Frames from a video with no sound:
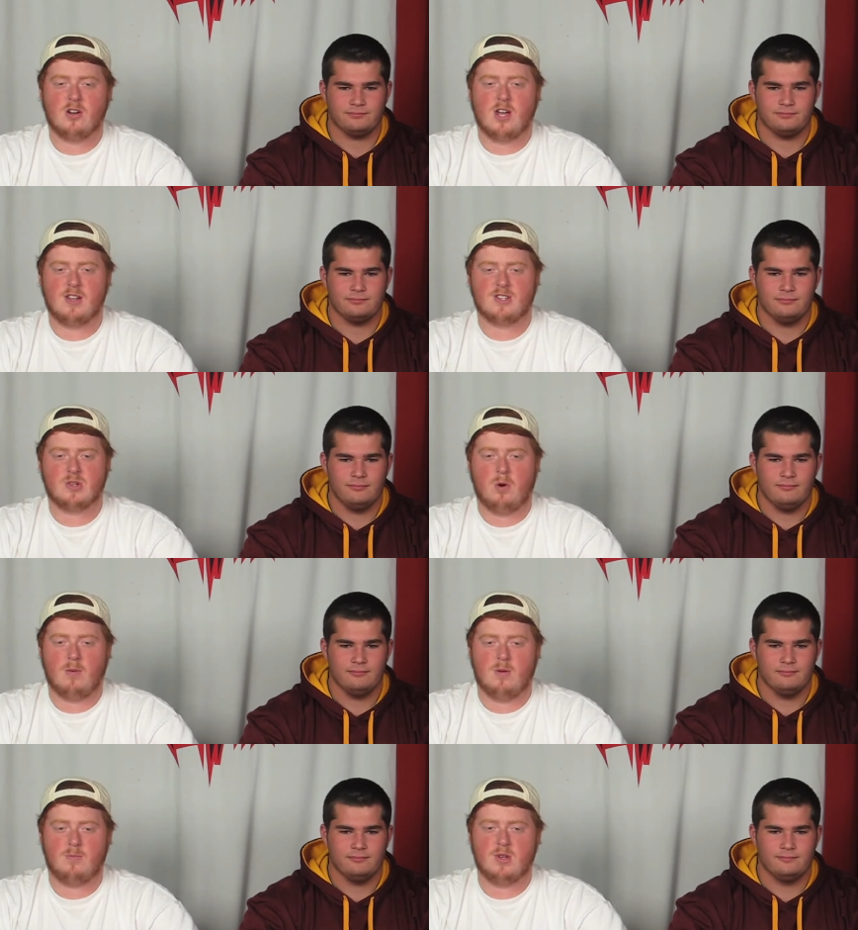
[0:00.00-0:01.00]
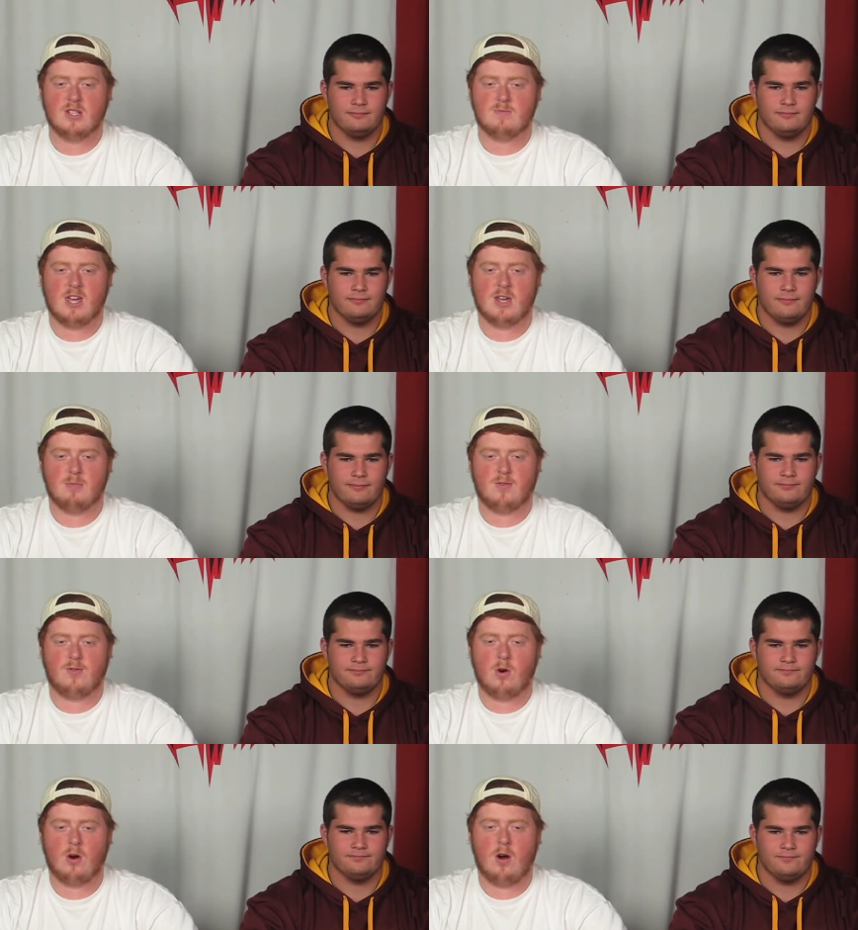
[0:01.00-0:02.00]
Speaker 1: or dentist appointment, please make it
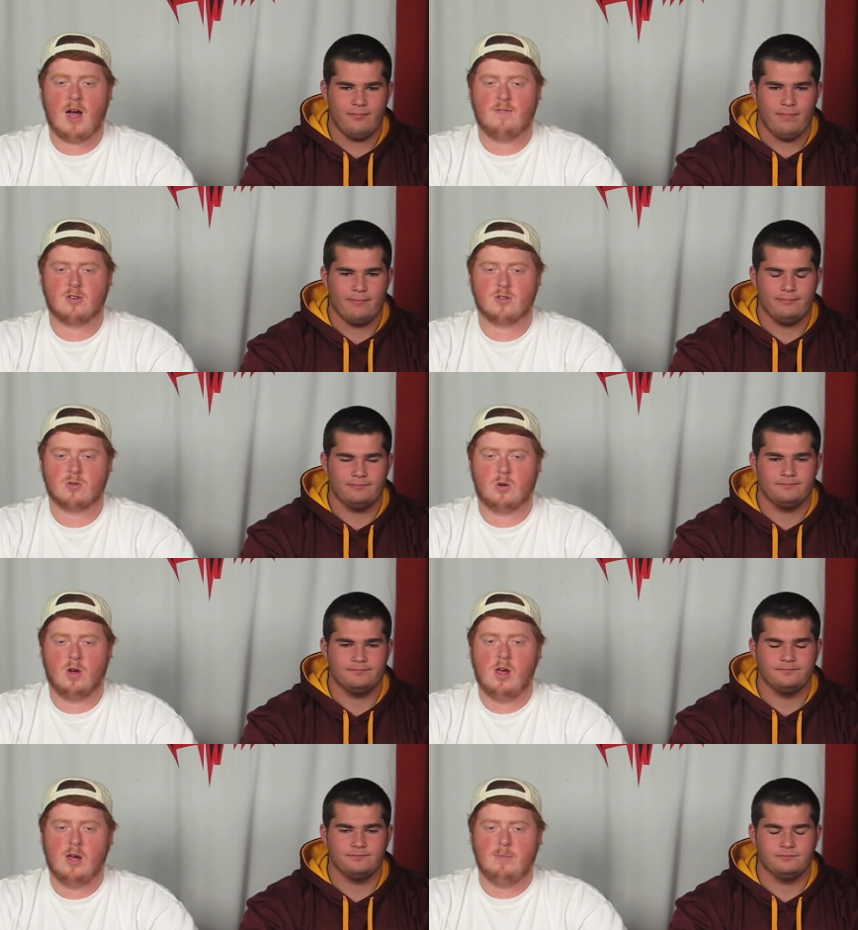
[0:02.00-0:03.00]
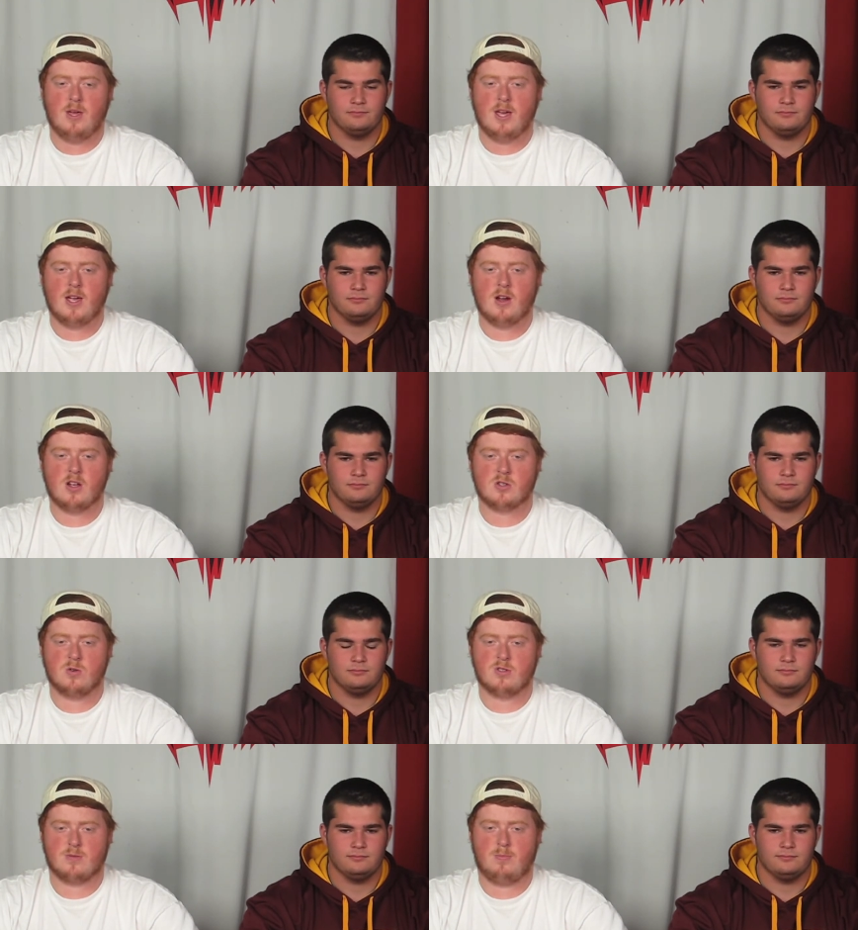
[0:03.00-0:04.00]
before or after school. Being here at
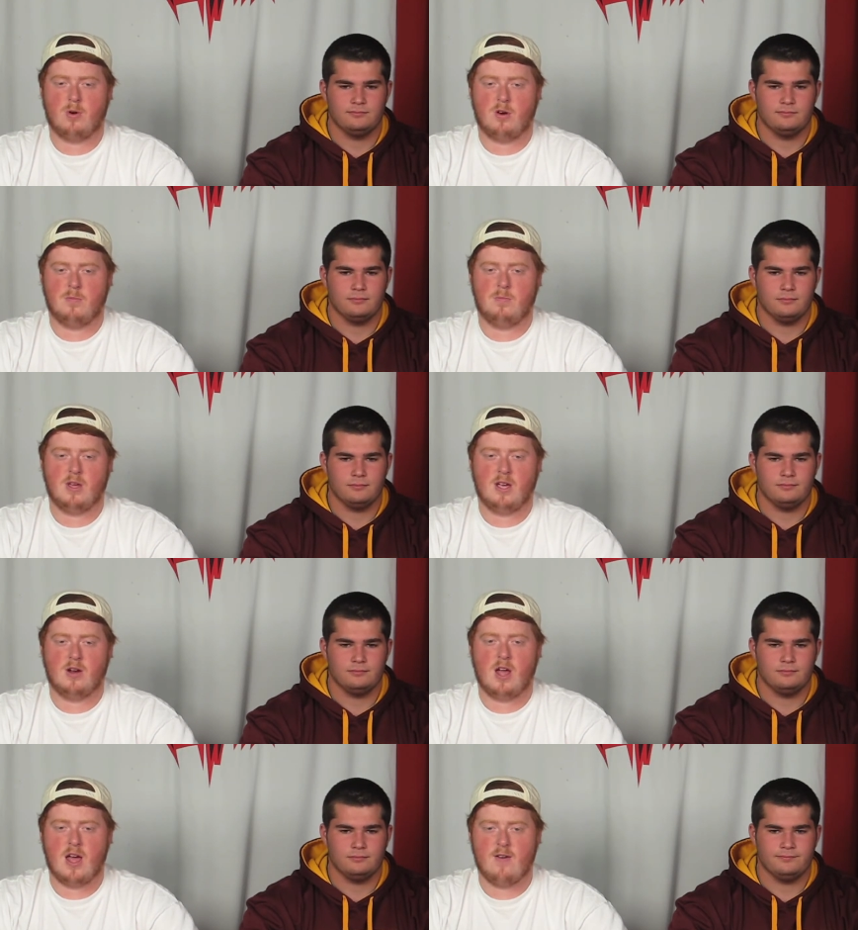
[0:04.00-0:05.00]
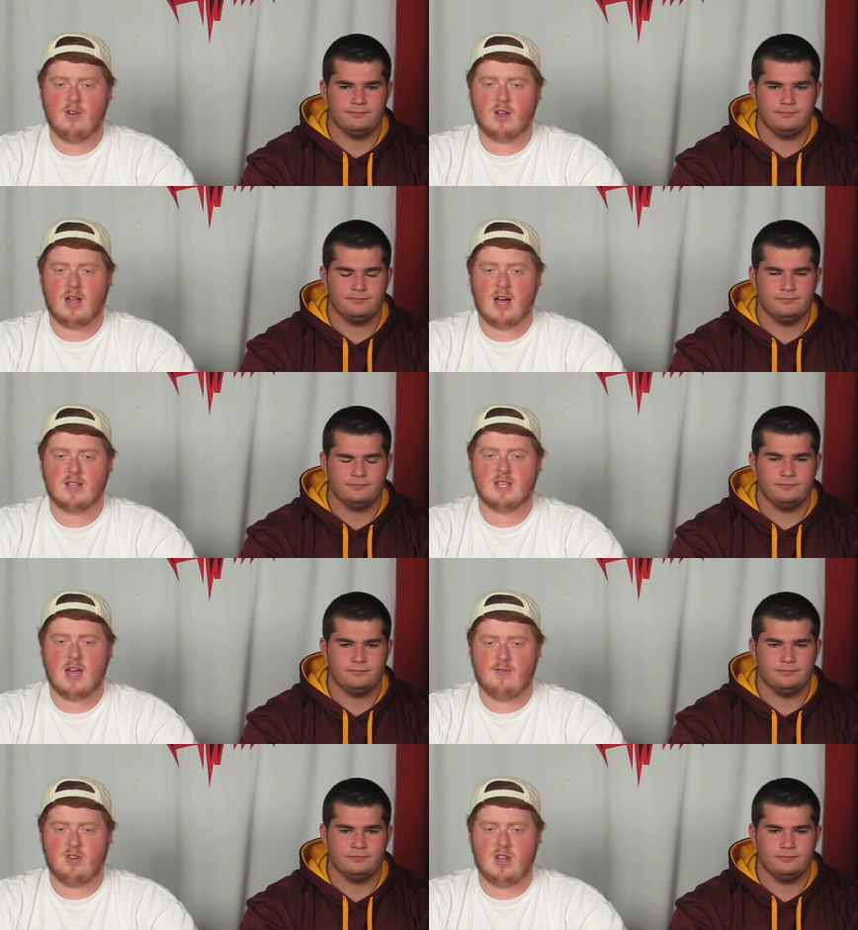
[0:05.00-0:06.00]
school is important. Be here every class,
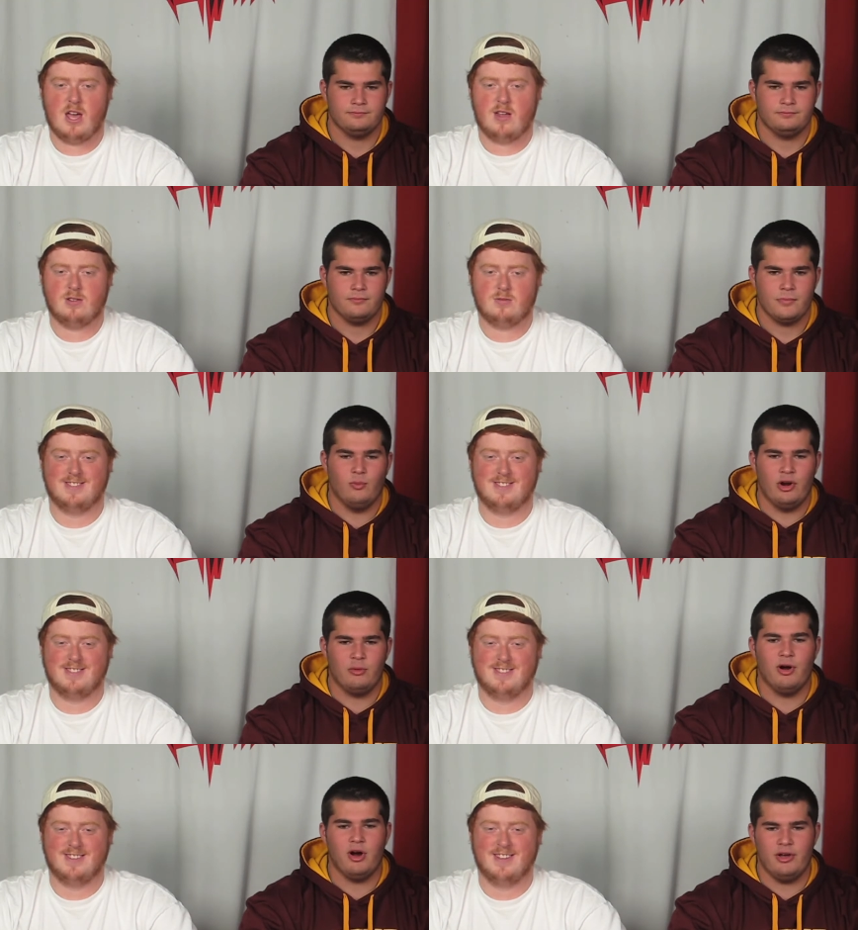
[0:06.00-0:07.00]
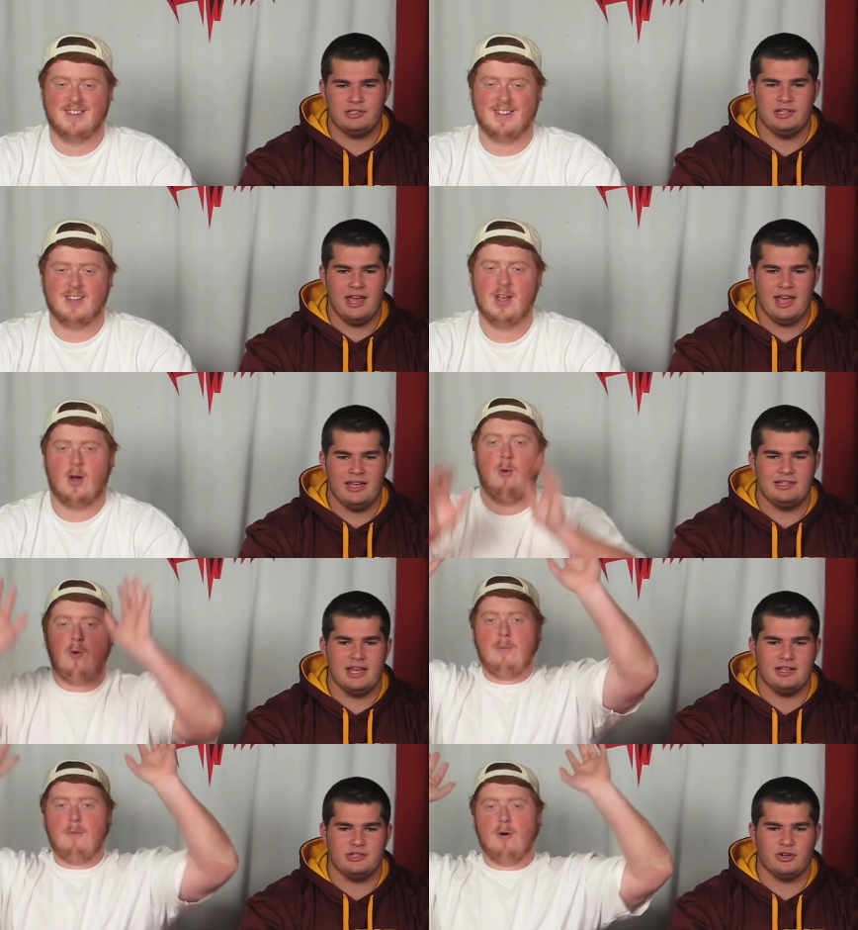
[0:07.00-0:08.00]
Speaker 2: every day. Winter Ball is today.
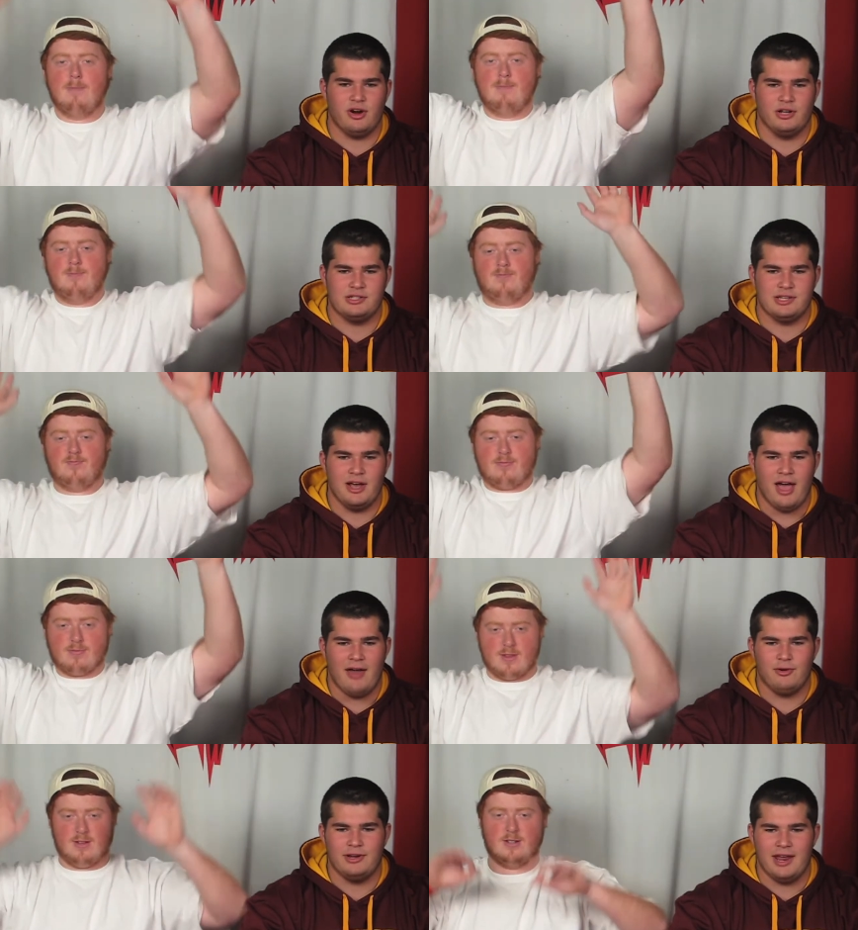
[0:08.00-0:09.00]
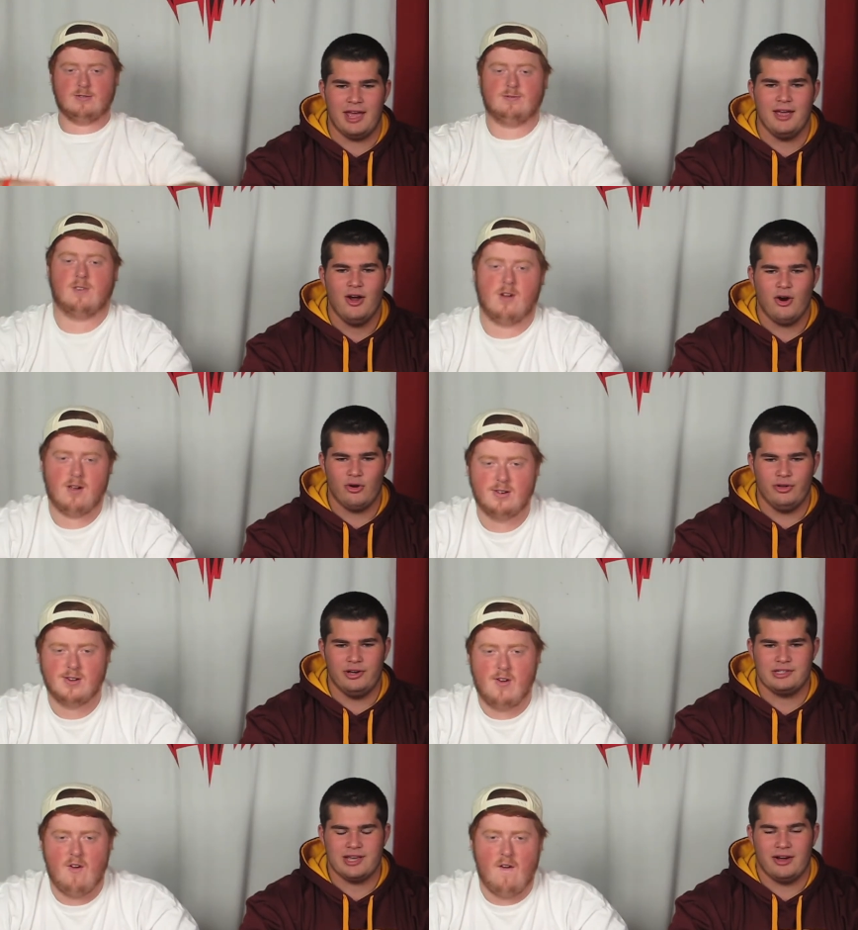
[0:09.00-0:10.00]
Tickets are on sale every day. Early
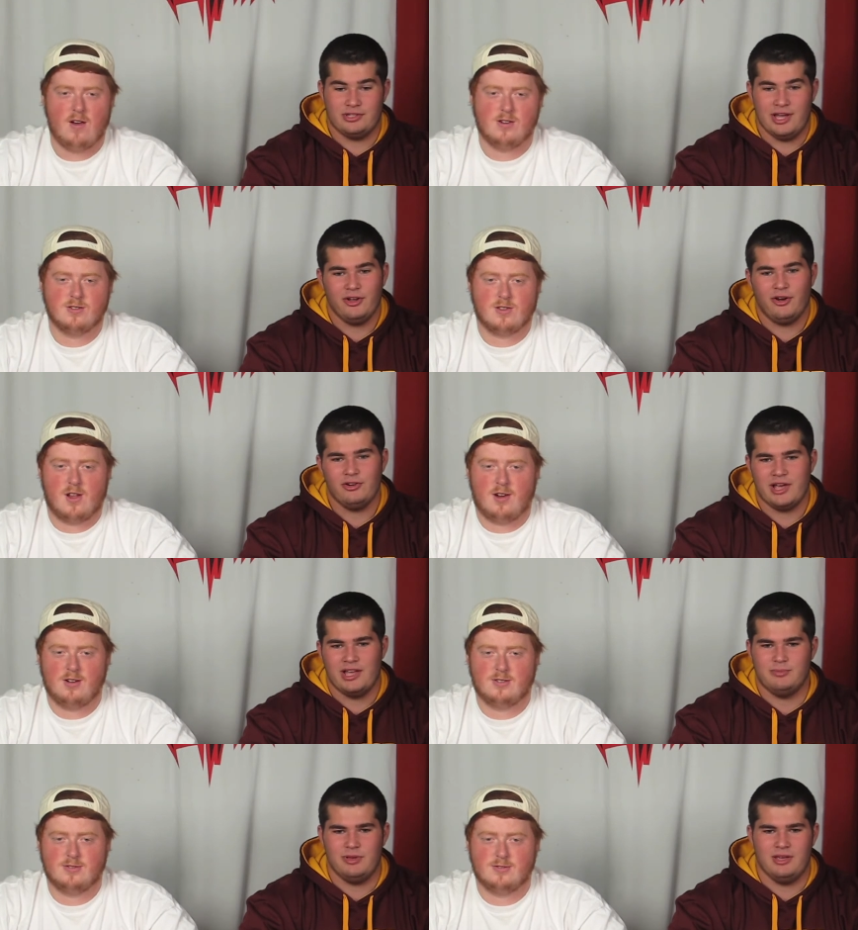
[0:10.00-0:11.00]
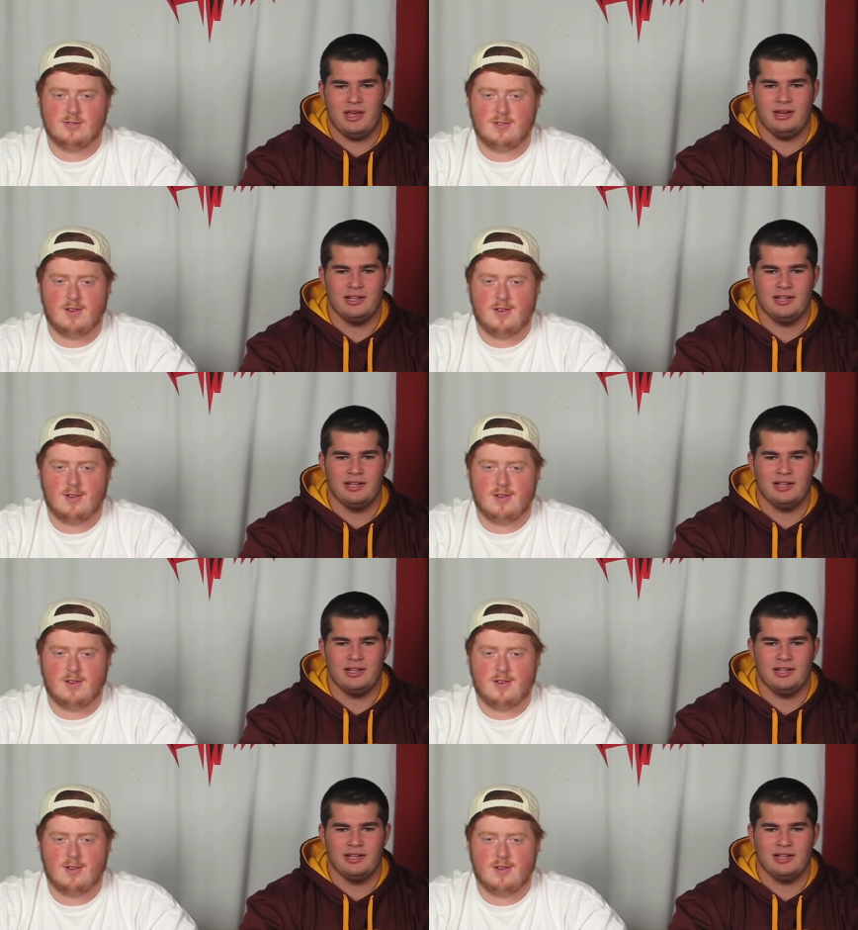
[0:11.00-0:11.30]
discount $10 SB and